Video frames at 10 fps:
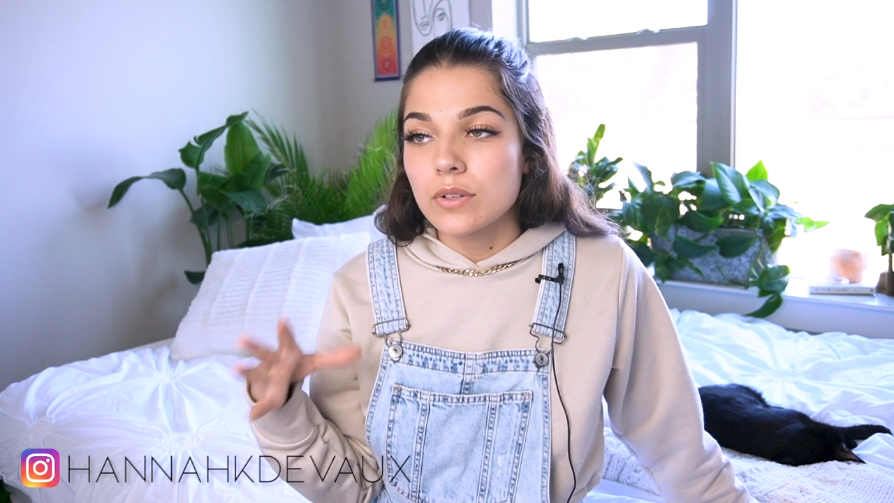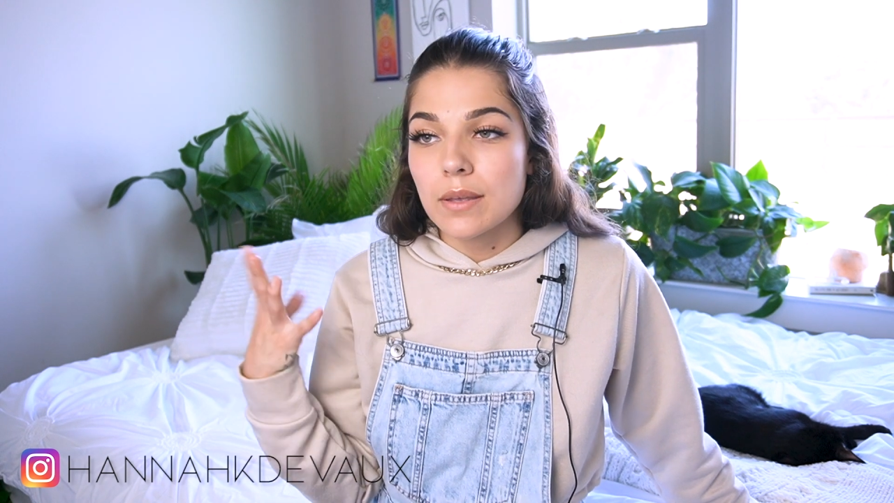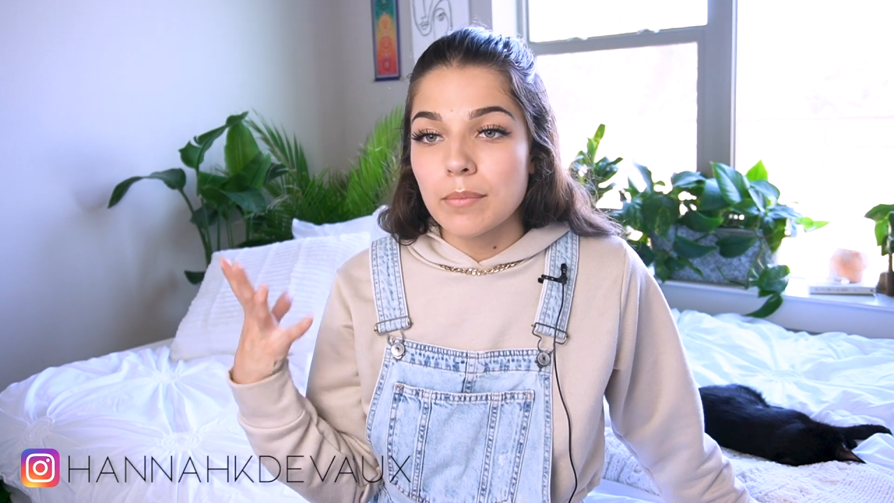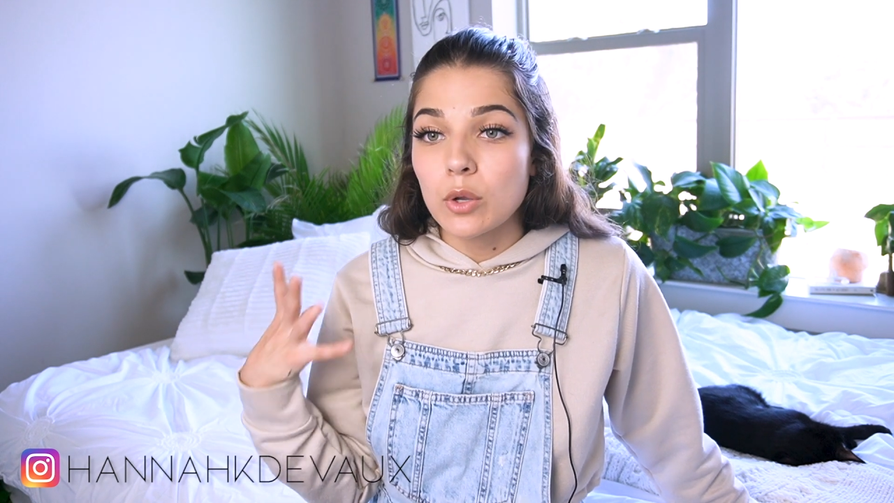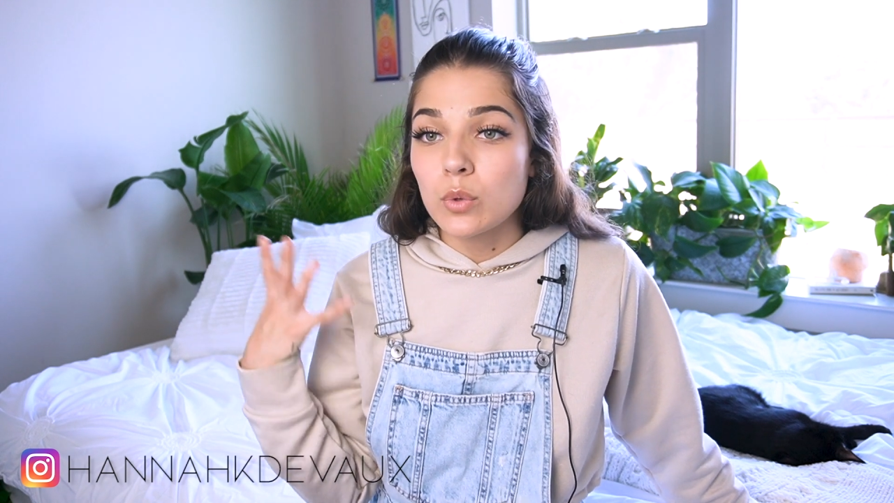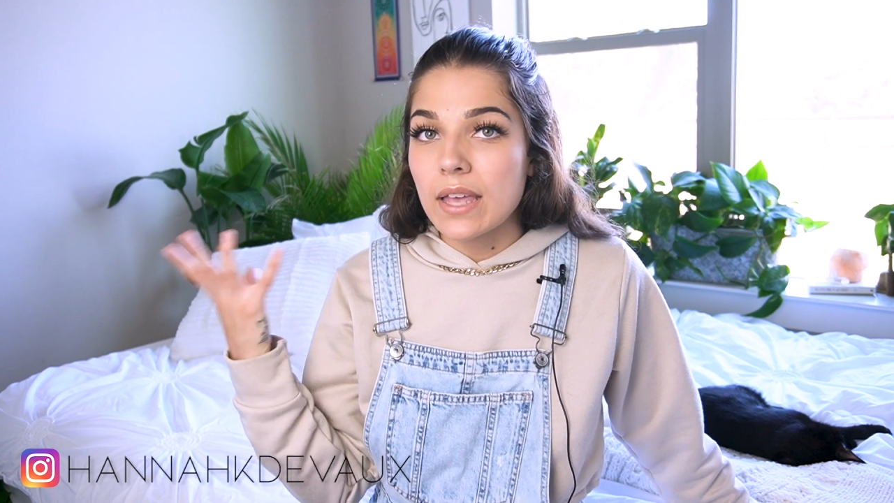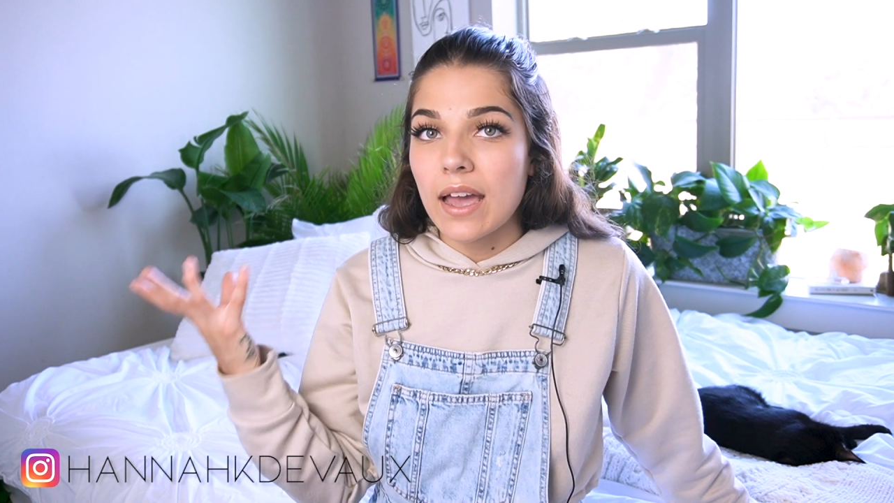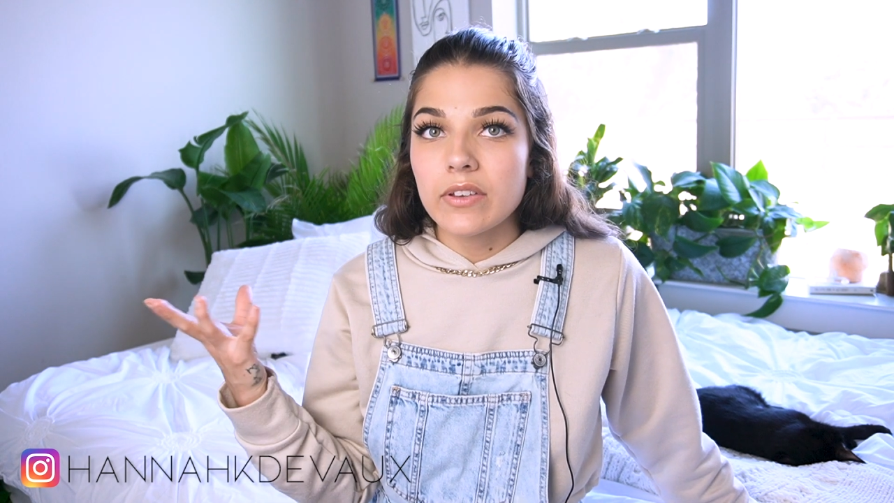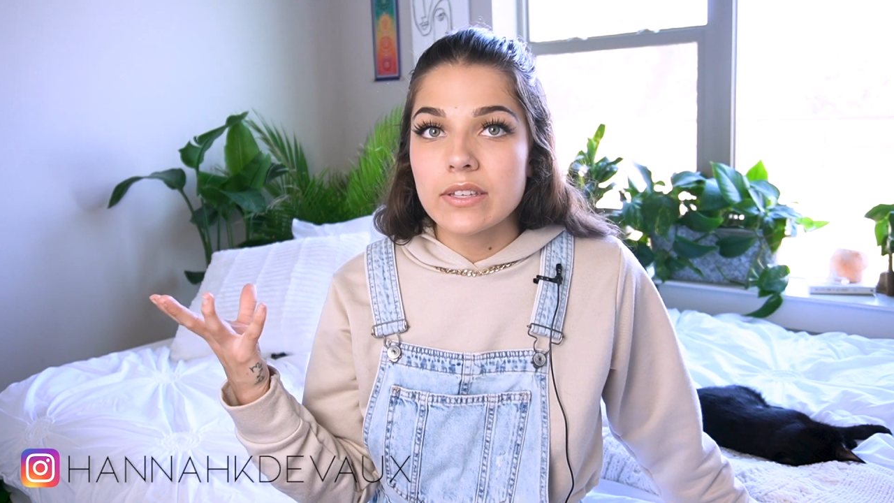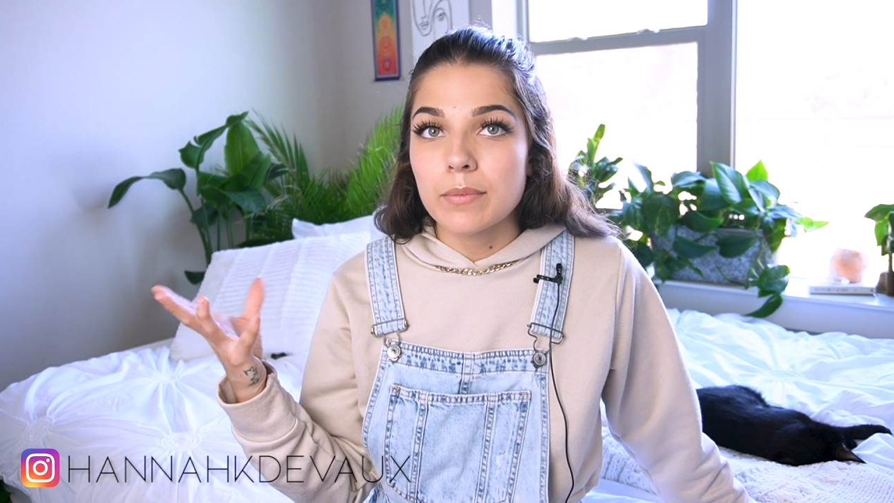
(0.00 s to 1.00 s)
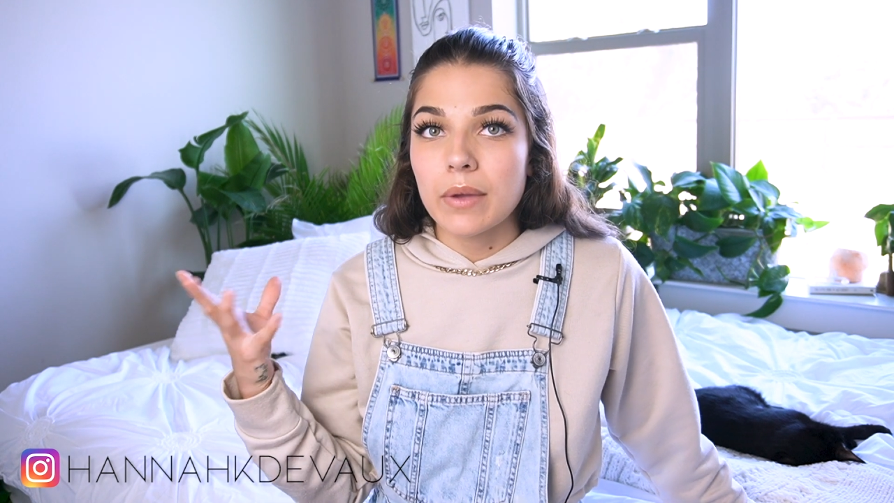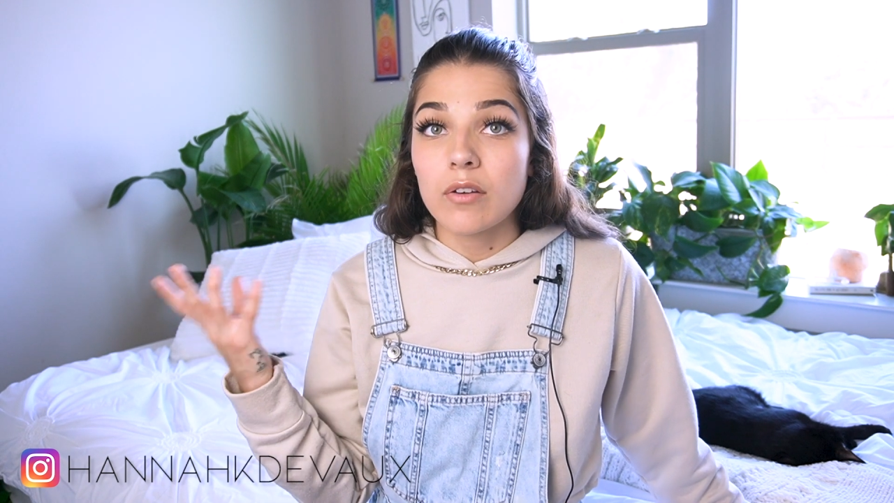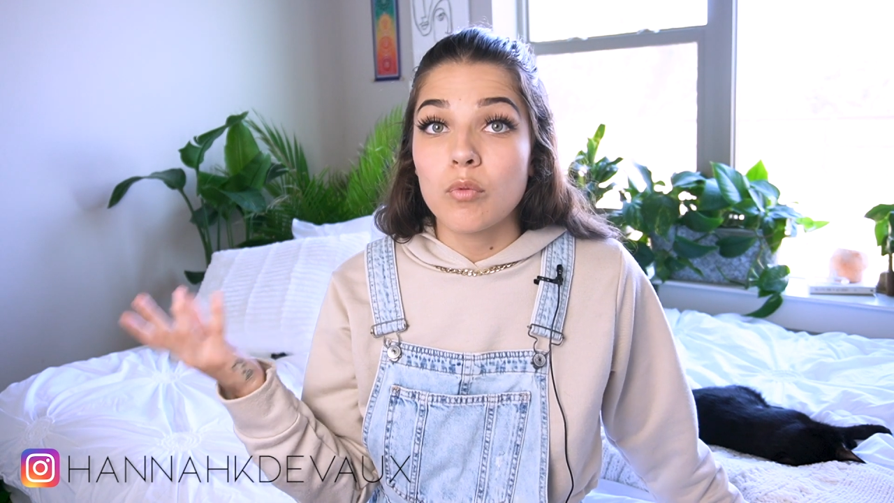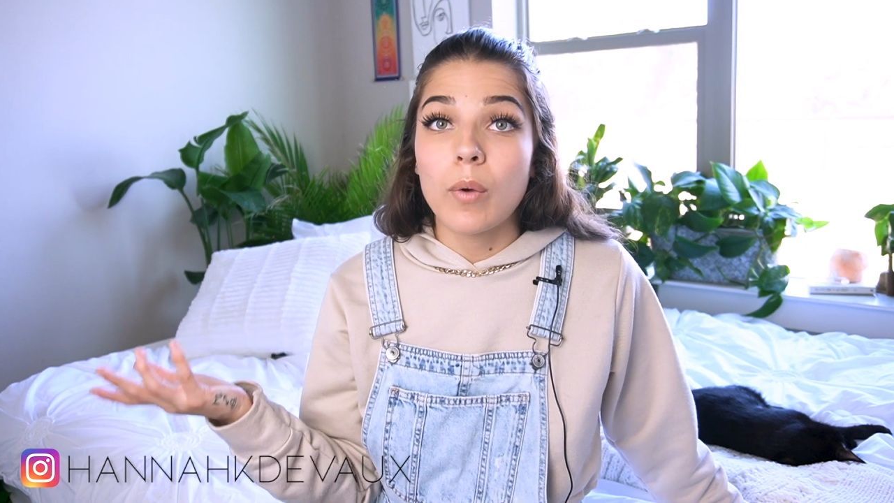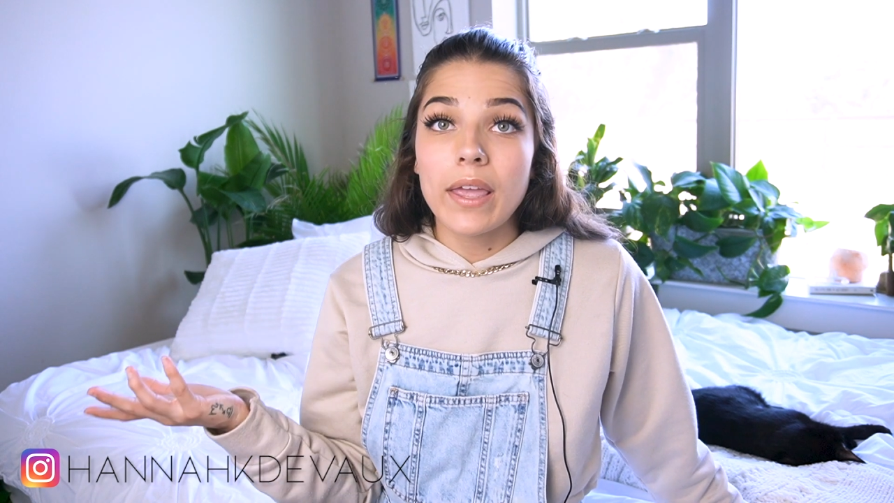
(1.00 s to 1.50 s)
or somebody who's having some kind
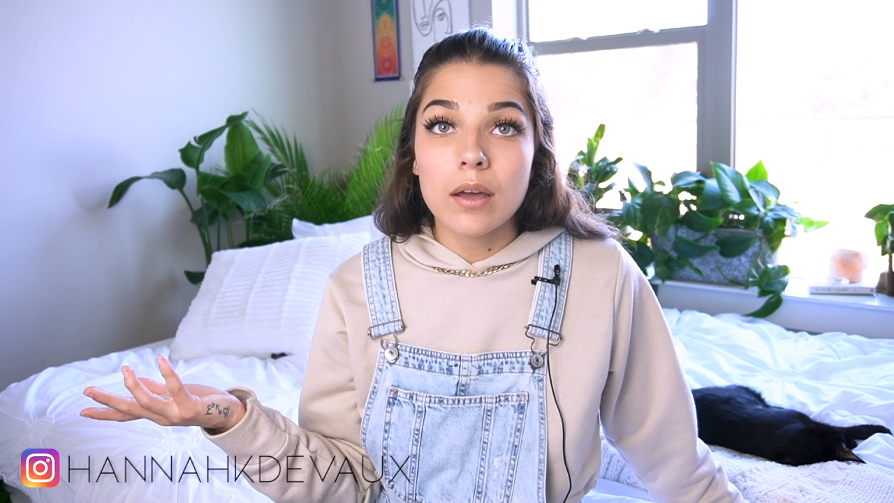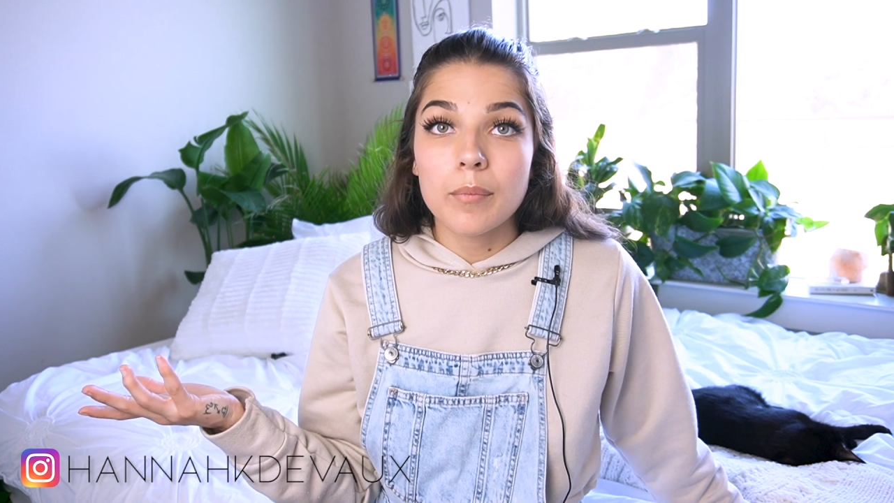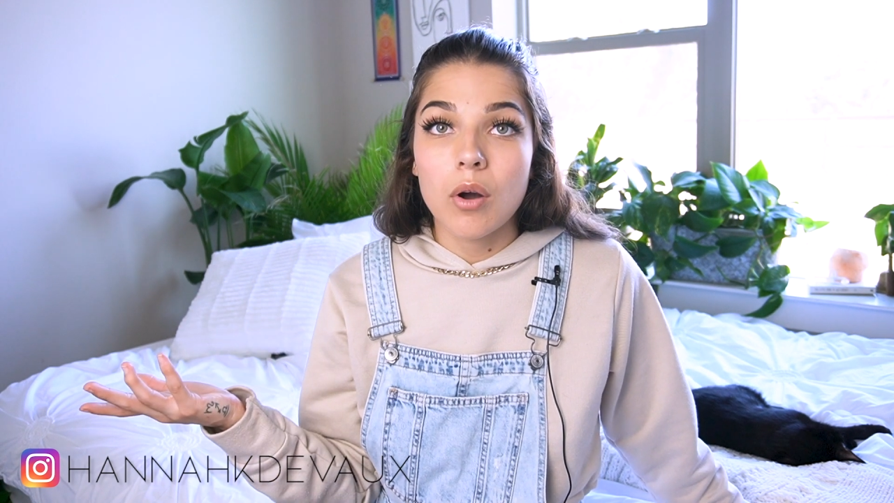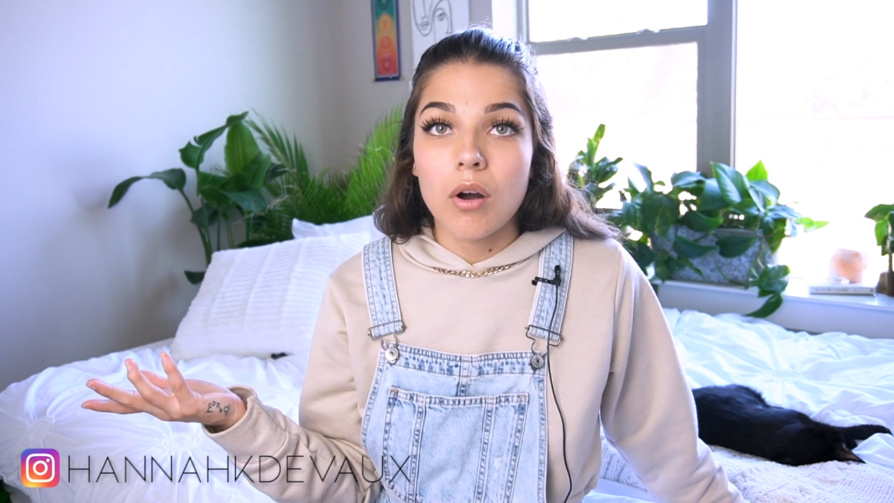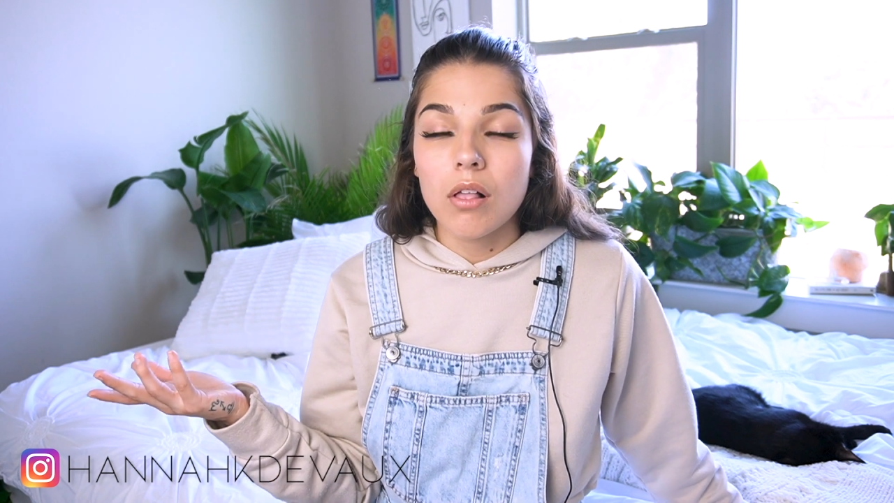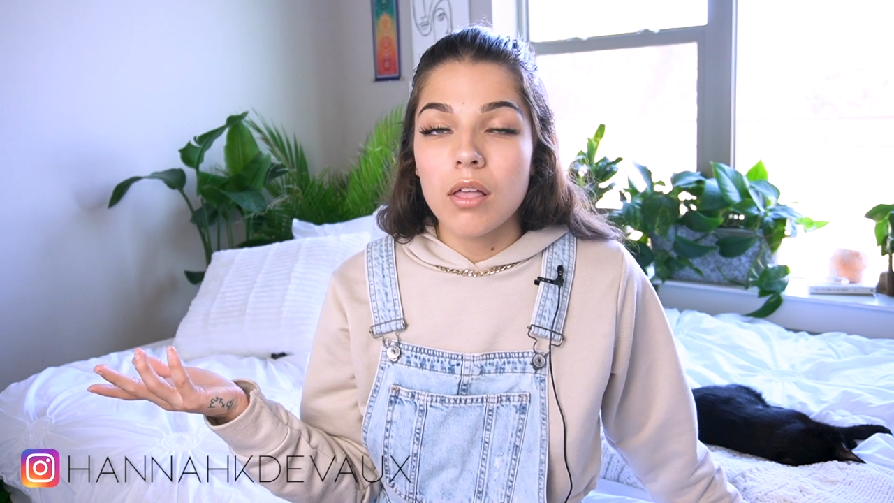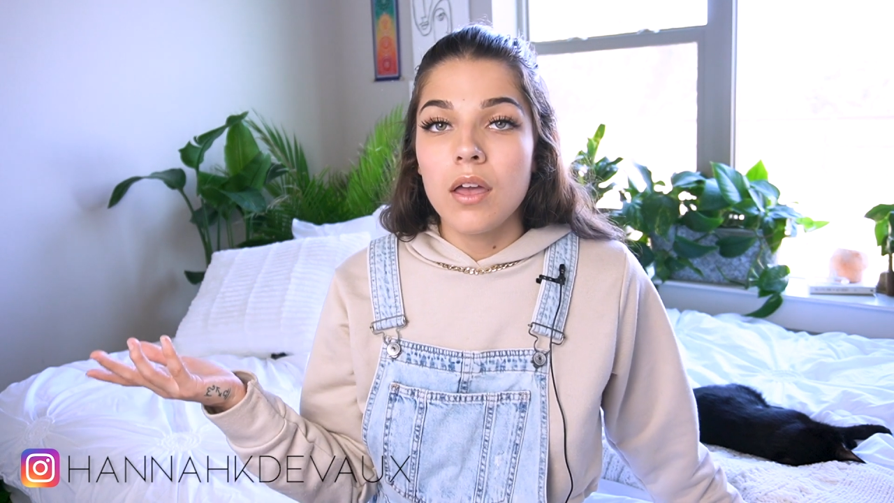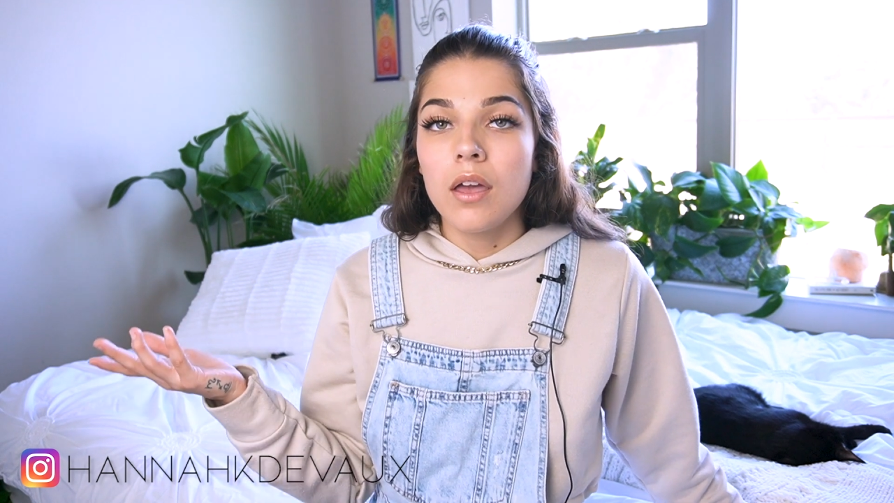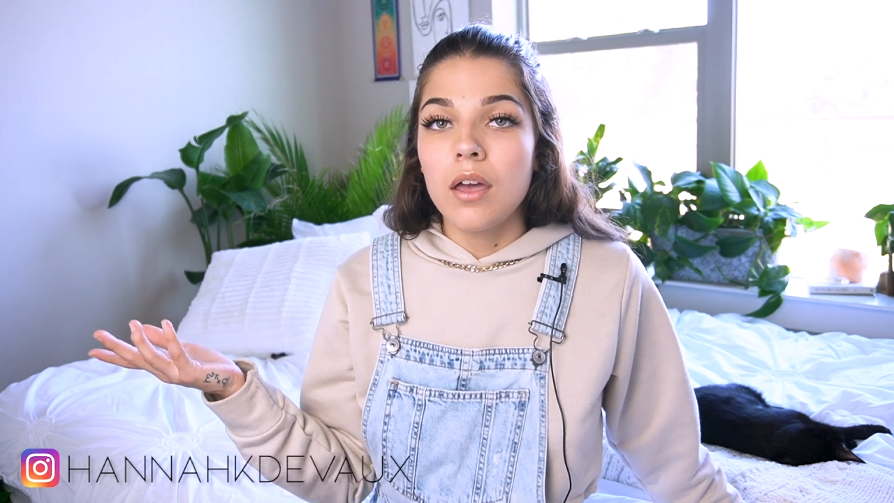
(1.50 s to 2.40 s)
of wake up call.